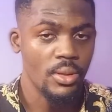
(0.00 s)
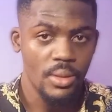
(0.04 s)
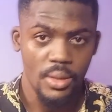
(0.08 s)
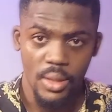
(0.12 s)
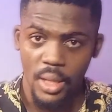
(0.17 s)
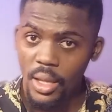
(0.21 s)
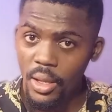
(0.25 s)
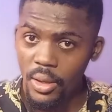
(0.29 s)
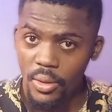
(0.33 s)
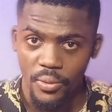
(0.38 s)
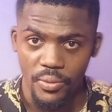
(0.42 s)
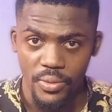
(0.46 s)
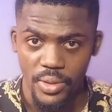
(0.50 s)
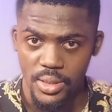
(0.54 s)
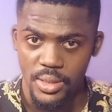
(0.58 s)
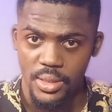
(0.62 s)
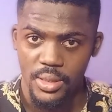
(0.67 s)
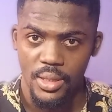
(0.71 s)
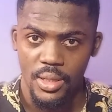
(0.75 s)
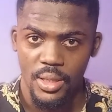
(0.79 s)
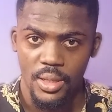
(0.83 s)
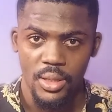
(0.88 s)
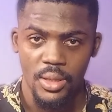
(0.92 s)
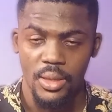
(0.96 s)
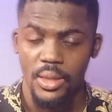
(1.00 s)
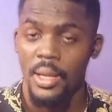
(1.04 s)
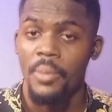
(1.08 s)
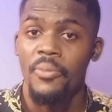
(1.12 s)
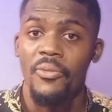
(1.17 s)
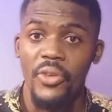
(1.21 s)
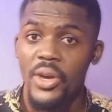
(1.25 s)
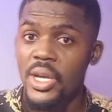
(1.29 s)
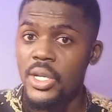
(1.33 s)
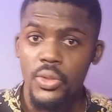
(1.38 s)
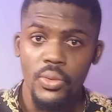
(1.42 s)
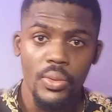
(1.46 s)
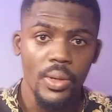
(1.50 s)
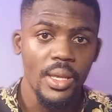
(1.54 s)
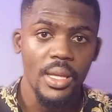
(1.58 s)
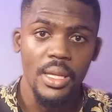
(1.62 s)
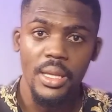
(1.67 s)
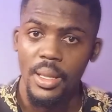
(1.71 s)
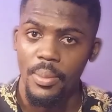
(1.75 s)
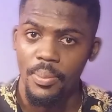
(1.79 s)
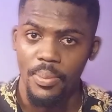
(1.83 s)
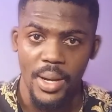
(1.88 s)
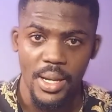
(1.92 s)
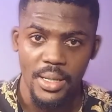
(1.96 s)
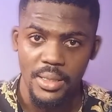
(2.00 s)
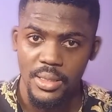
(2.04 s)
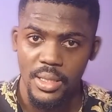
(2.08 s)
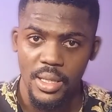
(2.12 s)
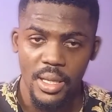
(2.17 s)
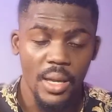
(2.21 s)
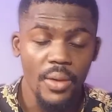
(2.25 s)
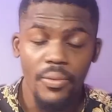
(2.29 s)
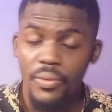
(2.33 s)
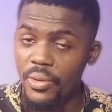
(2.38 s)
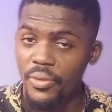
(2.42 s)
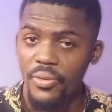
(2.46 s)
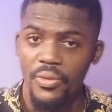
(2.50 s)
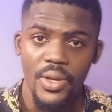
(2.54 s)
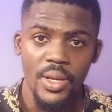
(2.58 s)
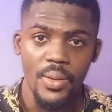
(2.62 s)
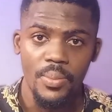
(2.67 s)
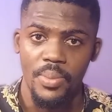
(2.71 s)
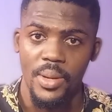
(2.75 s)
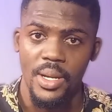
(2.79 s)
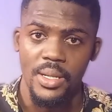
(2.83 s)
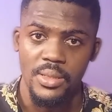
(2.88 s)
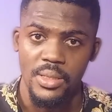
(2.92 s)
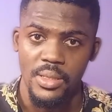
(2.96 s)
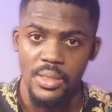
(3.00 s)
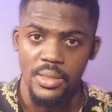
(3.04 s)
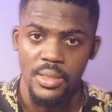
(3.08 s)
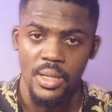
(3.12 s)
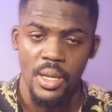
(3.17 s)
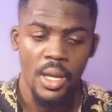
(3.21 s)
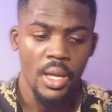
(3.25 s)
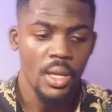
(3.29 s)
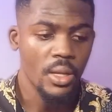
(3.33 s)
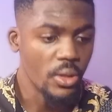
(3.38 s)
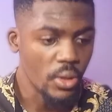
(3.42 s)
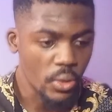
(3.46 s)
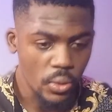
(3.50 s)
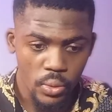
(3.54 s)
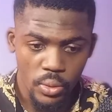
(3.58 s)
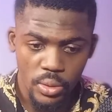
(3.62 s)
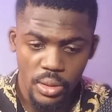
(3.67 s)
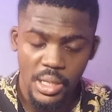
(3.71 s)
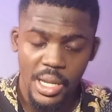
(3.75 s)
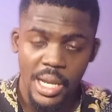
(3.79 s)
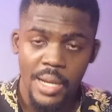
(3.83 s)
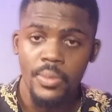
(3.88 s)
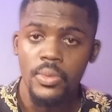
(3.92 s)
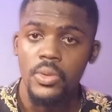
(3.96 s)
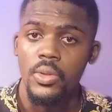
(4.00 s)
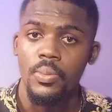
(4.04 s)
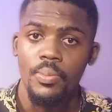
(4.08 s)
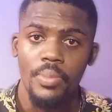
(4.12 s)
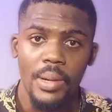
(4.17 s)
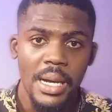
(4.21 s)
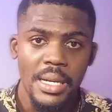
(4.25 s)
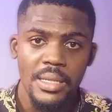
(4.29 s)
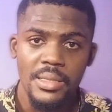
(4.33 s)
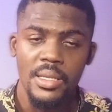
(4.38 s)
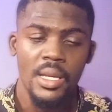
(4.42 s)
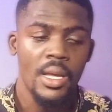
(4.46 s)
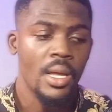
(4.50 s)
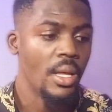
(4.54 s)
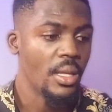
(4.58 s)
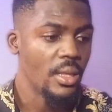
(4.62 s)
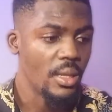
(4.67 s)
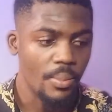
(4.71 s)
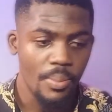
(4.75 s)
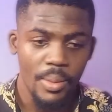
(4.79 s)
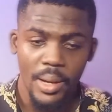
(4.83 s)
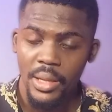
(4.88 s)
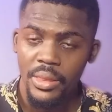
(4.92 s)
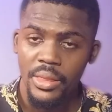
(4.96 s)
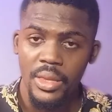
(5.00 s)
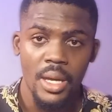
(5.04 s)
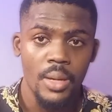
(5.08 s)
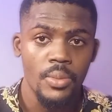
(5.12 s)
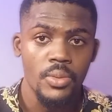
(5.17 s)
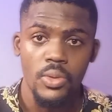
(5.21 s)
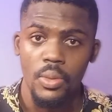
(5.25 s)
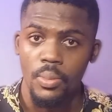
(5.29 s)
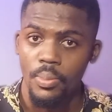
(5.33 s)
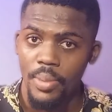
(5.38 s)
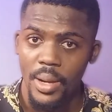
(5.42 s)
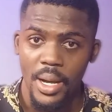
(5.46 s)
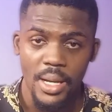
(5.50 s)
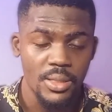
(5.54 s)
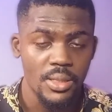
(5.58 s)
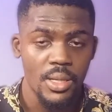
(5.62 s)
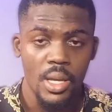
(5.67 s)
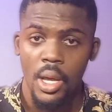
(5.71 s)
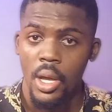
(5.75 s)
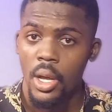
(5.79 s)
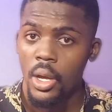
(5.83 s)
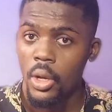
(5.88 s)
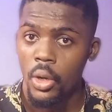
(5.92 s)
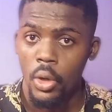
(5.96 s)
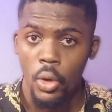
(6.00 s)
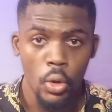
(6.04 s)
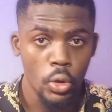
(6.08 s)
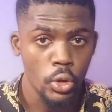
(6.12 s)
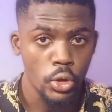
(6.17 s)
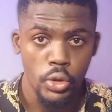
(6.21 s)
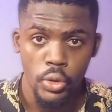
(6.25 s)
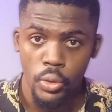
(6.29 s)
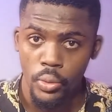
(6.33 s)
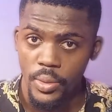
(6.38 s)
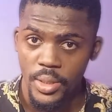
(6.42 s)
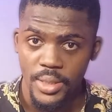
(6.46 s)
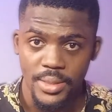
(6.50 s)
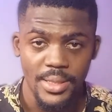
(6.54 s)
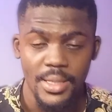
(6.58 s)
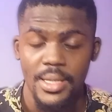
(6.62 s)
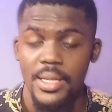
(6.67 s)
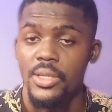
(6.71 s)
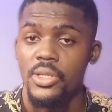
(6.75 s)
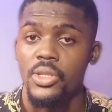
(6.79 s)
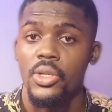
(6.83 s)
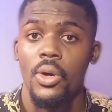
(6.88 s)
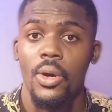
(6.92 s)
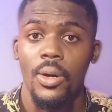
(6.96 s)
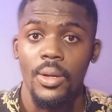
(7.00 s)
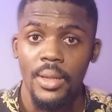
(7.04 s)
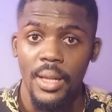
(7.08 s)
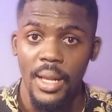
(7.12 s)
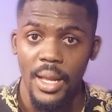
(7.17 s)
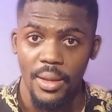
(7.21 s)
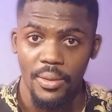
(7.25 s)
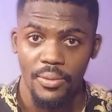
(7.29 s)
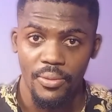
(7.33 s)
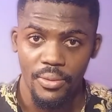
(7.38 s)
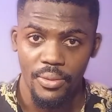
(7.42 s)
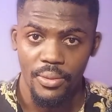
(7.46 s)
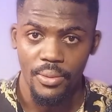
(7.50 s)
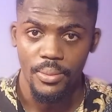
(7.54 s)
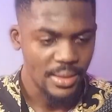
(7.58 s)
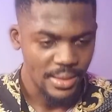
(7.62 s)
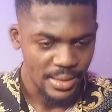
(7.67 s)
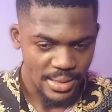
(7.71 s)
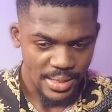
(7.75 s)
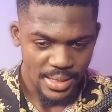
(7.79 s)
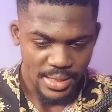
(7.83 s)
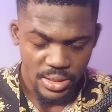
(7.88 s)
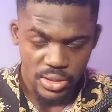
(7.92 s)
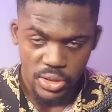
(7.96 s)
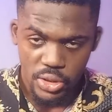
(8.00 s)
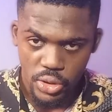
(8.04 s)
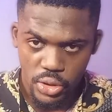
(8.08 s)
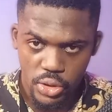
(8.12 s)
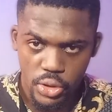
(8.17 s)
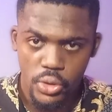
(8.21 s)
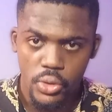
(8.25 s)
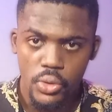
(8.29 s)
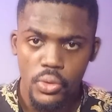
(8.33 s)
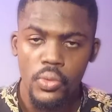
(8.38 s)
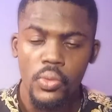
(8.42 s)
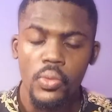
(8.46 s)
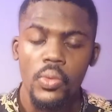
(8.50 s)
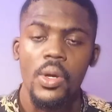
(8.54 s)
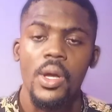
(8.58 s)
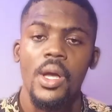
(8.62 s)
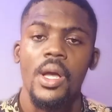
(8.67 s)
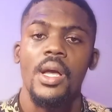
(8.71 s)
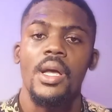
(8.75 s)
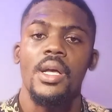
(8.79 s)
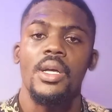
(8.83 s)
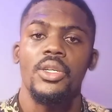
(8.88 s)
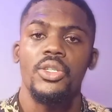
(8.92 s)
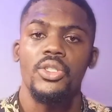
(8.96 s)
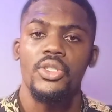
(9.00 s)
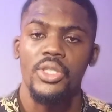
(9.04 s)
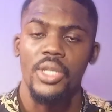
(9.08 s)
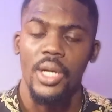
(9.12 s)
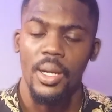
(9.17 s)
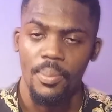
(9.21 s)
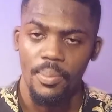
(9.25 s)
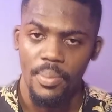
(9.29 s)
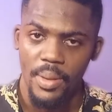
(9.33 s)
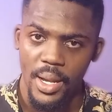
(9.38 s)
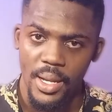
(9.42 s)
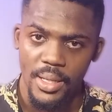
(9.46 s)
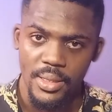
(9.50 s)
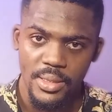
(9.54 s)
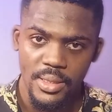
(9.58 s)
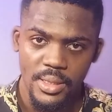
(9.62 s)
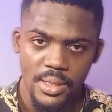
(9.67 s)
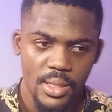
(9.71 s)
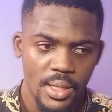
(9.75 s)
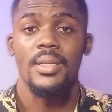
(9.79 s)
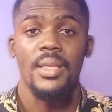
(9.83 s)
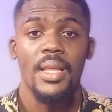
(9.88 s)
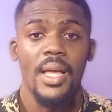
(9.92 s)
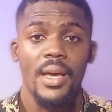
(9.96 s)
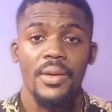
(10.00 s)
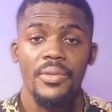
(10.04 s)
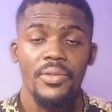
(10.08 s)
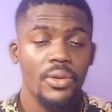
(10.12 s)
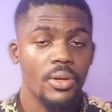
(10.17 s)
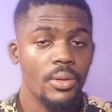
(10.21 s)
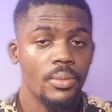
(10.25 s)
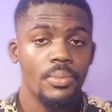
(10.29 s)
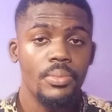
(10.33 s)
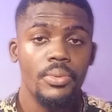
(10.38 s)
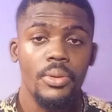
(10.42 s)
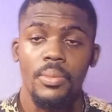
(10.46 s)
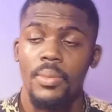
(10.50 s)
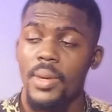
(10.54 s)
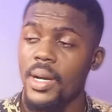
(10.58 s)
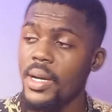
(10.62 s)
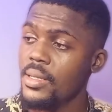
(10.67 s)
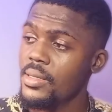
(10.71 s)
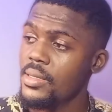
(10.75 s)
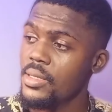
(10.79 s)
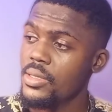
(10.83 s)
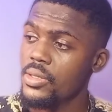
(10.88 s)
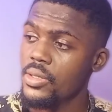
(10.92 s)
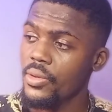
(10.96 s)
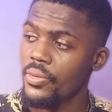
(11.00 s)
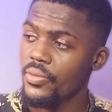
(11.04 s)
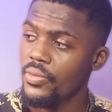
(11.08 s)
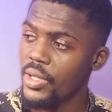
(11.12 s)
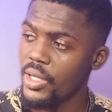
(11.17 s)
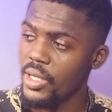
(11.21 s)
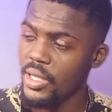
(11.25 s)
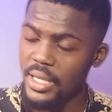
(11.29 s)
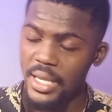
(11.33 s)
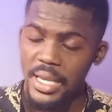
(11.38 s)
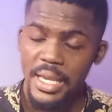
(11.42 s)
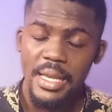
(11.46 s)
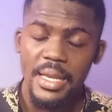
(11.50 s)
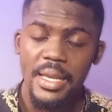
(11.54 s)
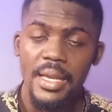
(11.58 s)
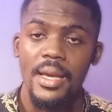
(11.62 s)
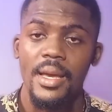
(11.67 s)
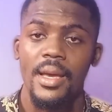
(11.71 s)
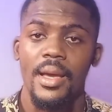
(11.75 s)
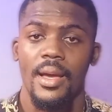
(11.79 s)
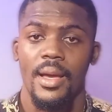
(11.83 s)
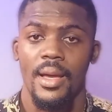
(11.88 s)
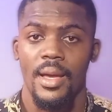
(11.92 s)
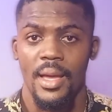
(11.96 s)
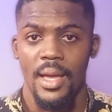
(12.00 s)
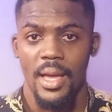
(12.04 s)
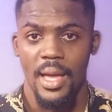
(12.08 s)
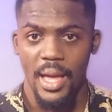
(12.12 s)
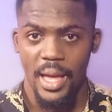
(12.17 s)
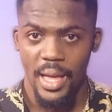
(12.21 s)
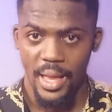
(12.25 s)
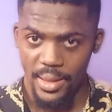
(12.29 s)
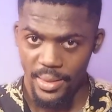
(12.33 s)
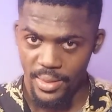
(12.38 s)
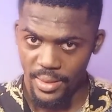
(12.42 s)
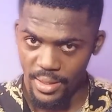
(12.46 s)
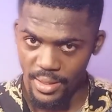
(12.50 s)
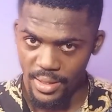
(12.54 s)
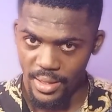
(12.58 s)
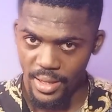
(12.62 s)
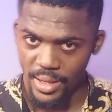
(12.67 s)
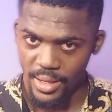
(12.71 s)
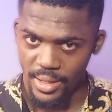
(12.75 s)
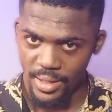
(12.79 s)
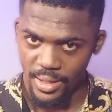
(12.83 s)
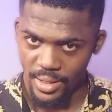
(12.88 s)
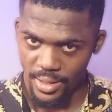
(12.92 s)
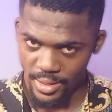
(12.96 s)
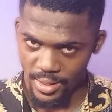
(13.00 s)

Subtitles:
Think of it. Then eventually they pass. Everything passes. The good times will pass, the bad times will pass. Go through it. It's called life. These two shall pass. Life compromises of the yin and the yang.